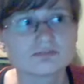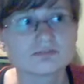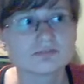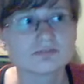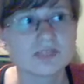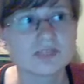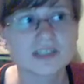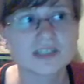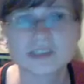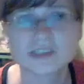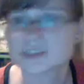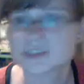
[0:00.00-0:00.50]

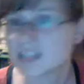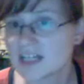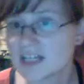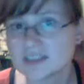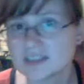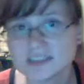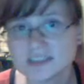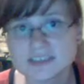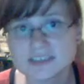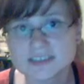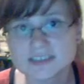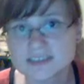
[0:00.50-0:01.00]
in the 10
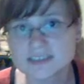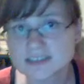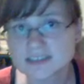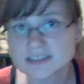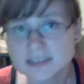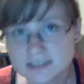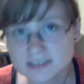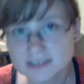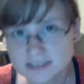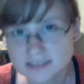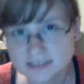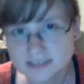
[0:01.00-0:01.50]
years
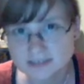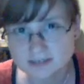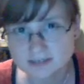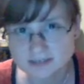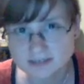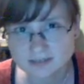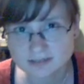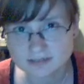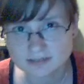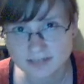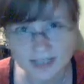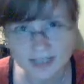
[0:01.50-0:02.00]
since
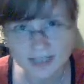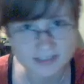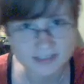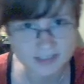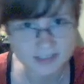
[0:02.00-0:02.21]
that